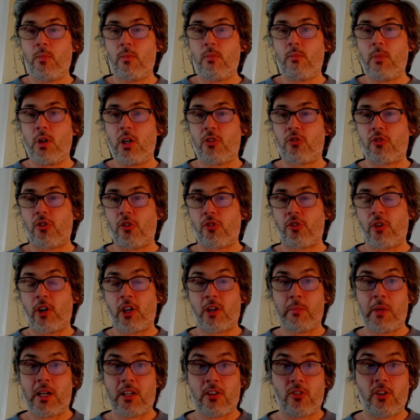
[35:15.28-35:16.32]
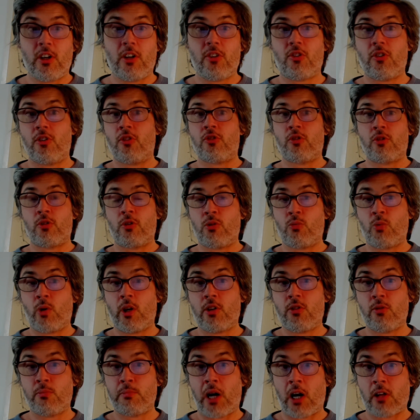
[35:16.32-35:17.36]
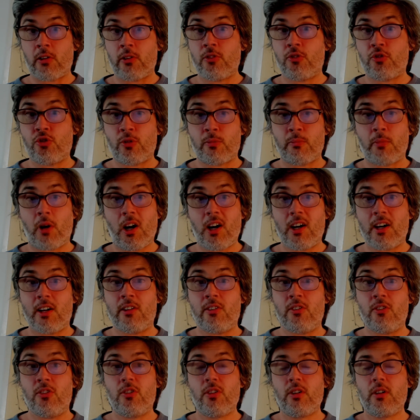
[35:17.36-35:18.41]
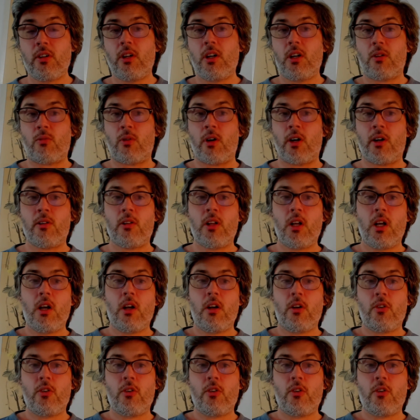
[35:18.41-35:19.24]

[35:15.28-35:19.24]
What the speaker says: It's just like meditation is a good way to balance your mind, right?